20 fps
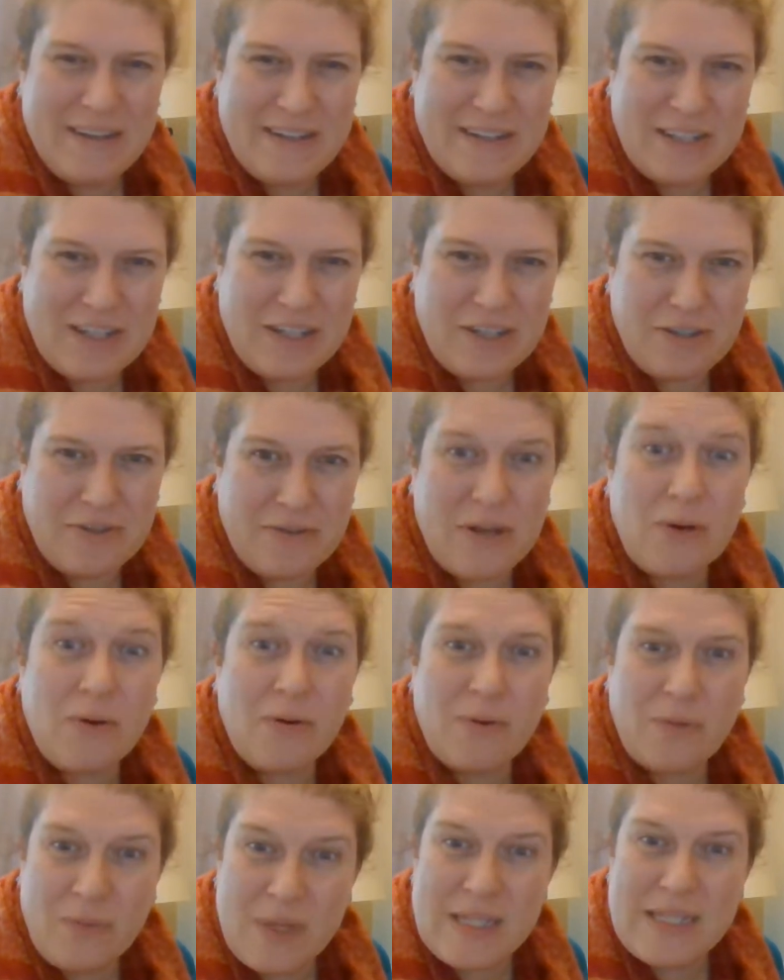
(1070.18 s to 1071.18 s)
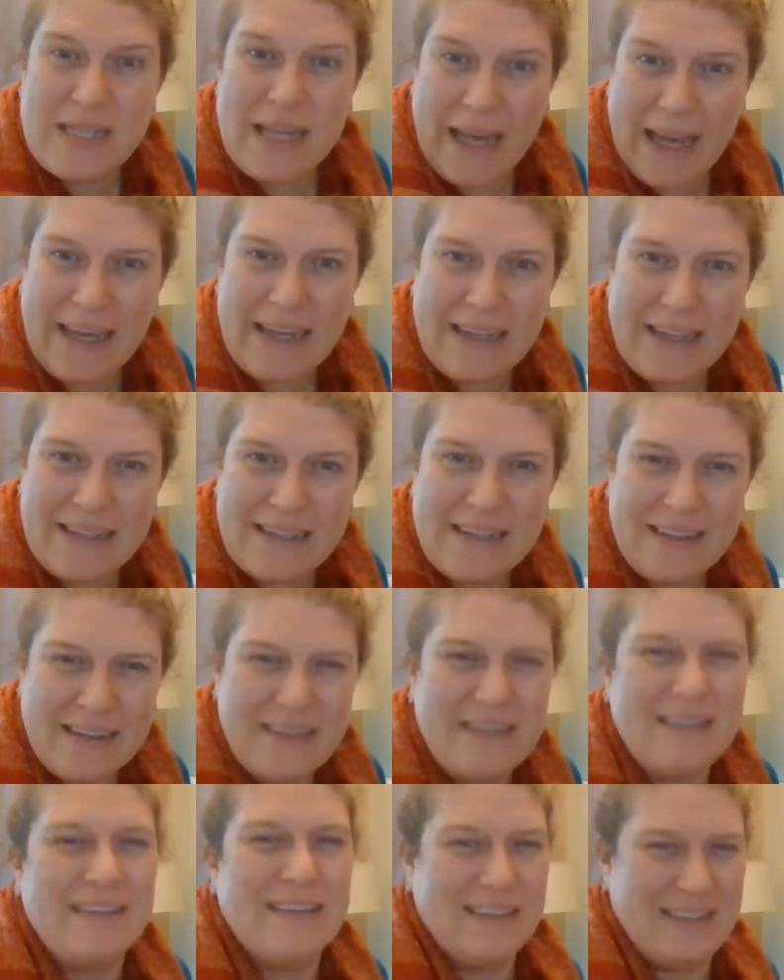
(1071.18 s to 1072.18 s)
did you know it was 8?
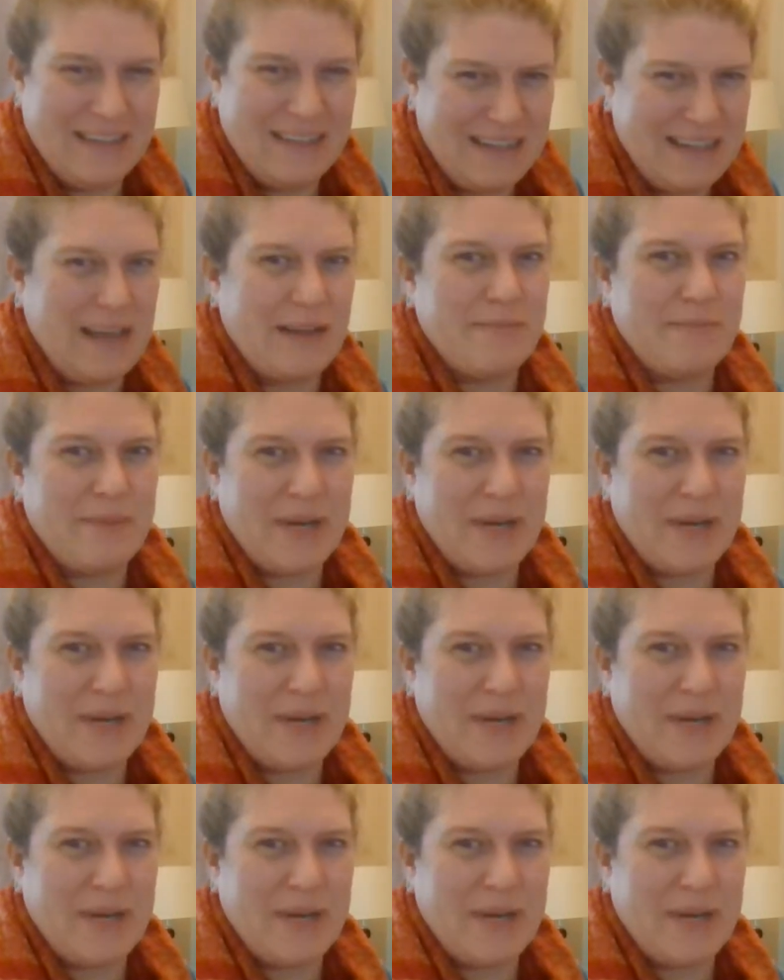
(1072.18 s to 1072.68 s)
10